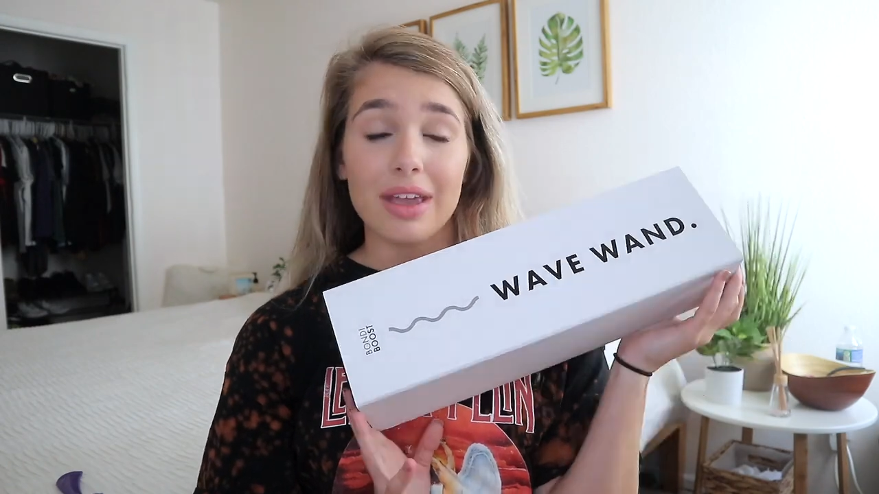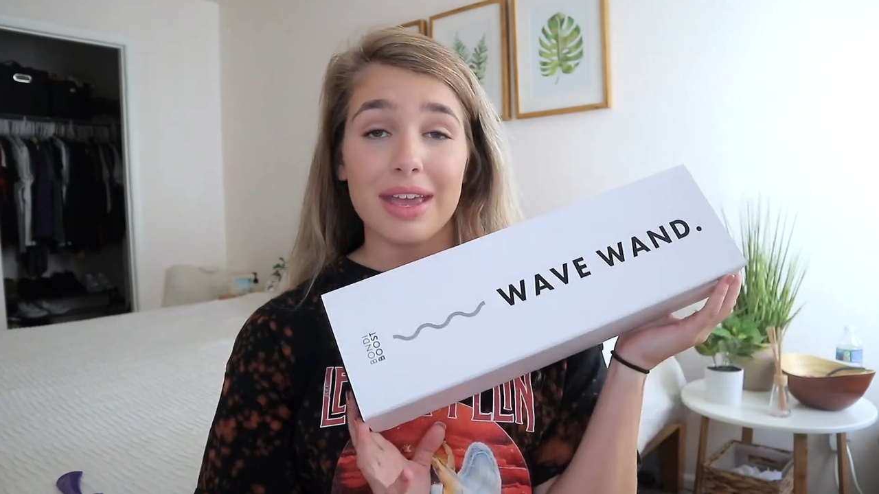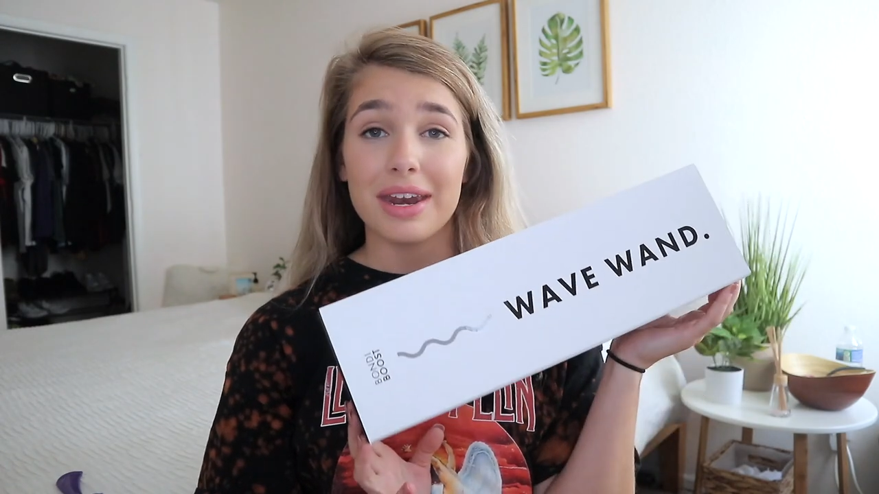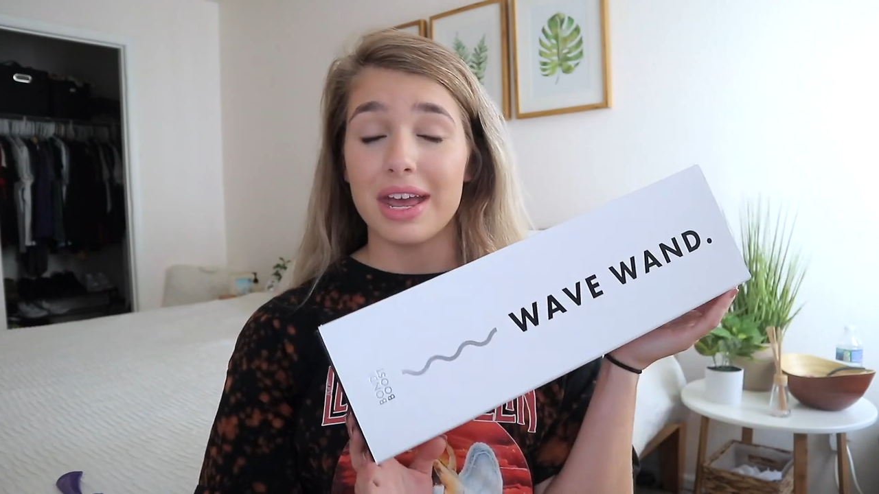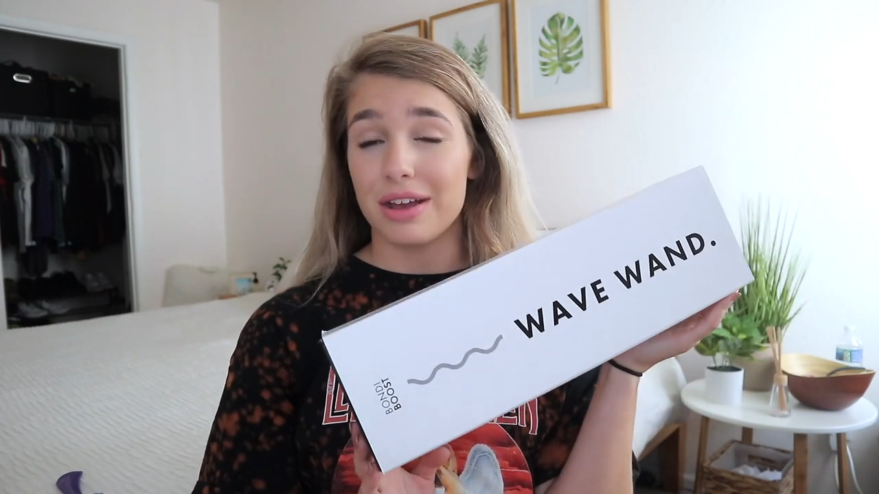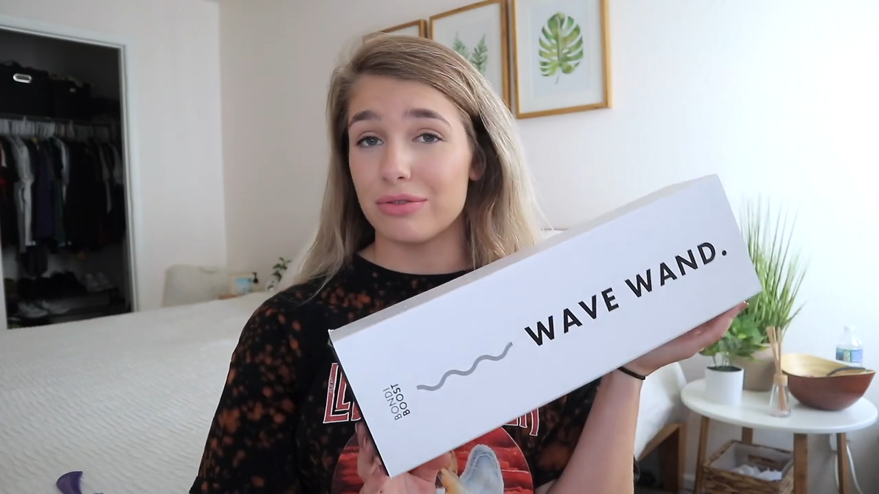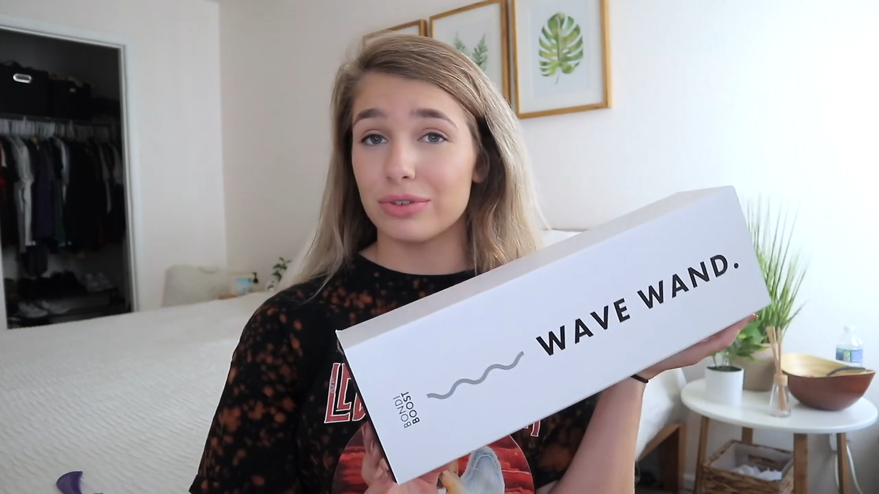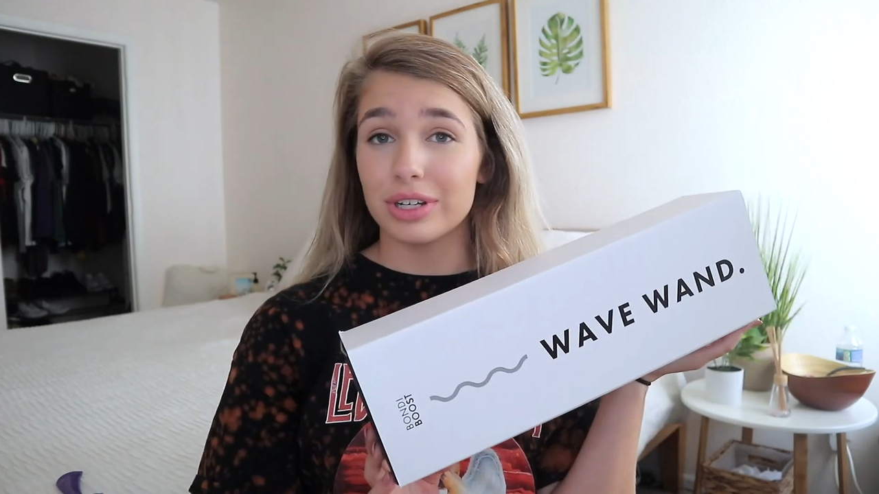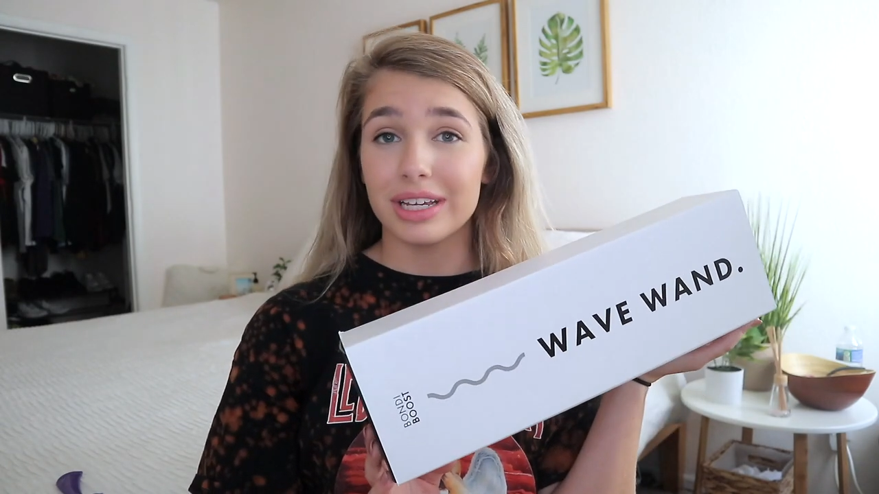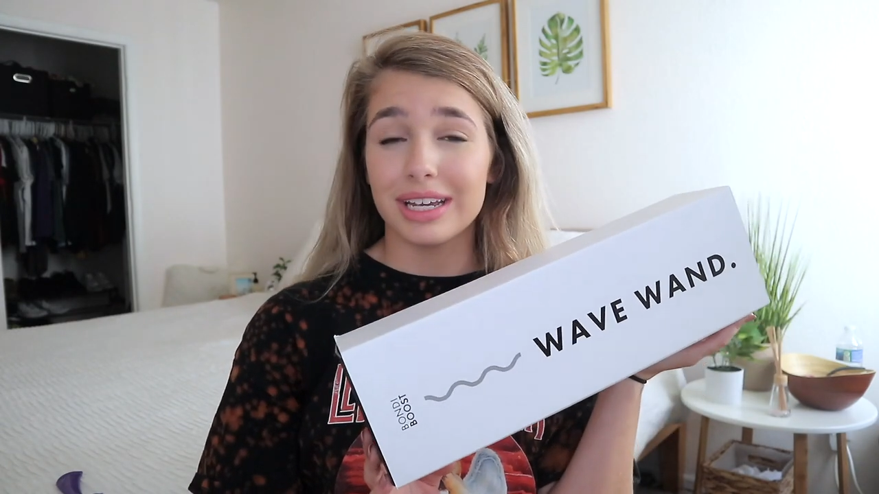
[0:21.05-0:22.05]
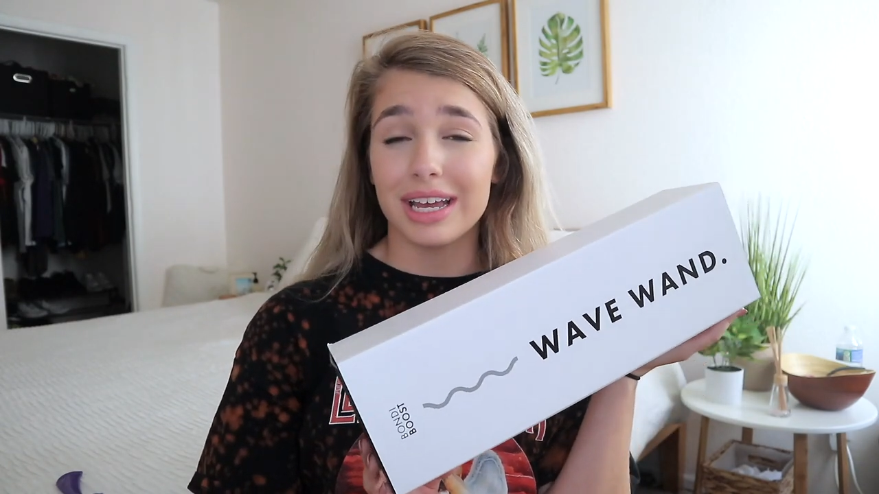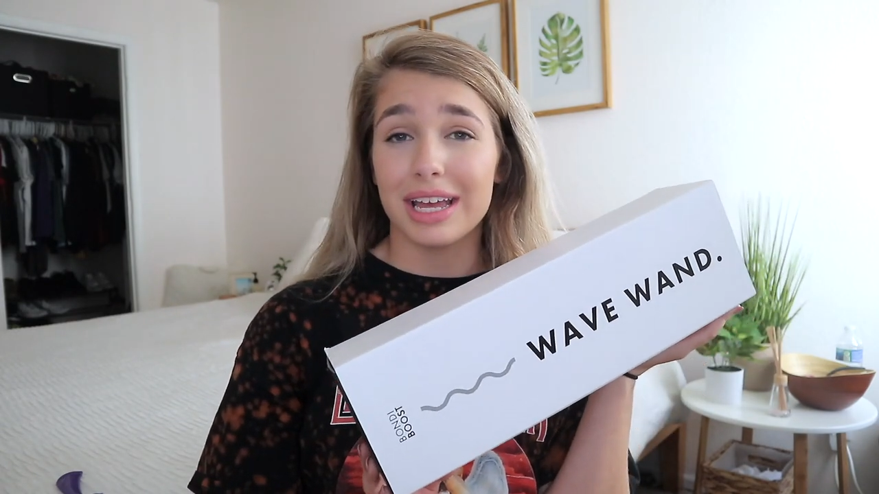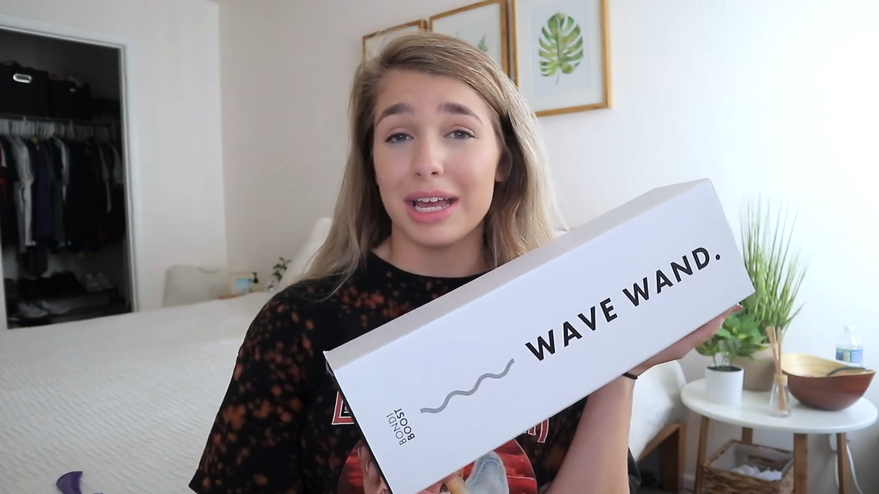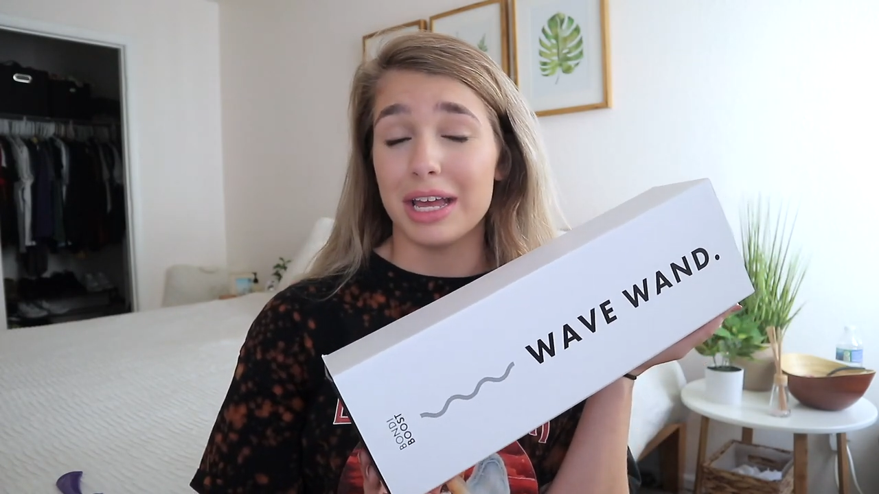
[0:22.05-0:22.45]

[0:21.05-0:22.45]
in every